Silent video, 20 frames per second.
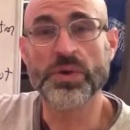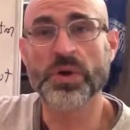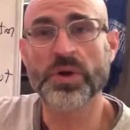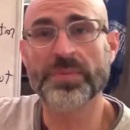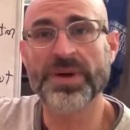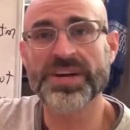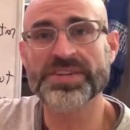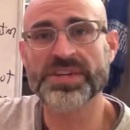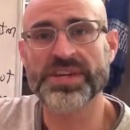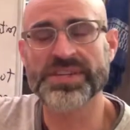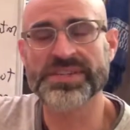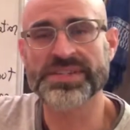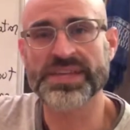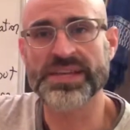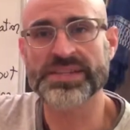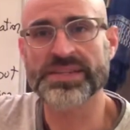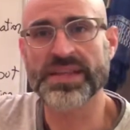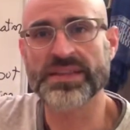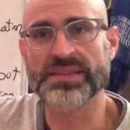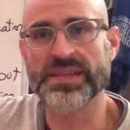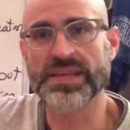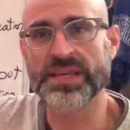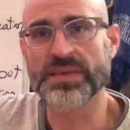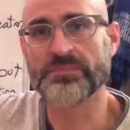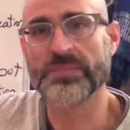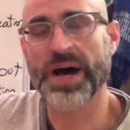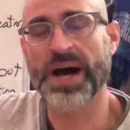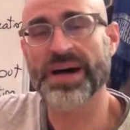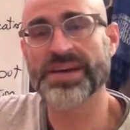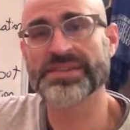Bhajan says that the
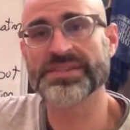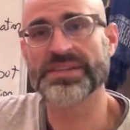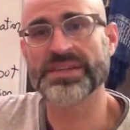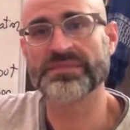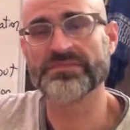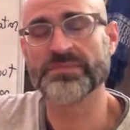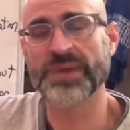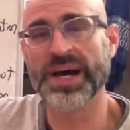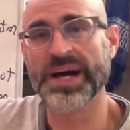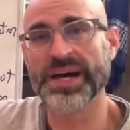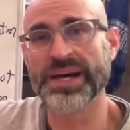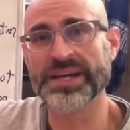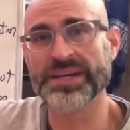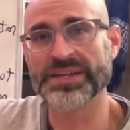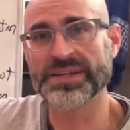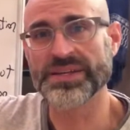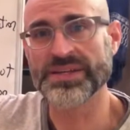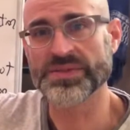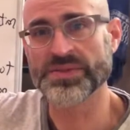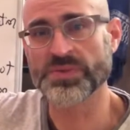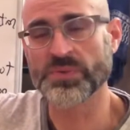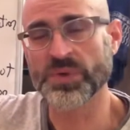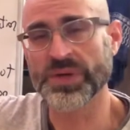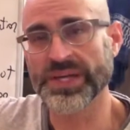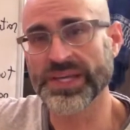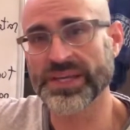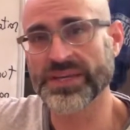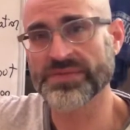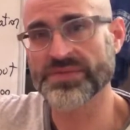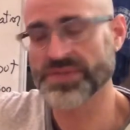positive mind is
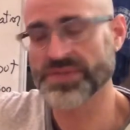what gives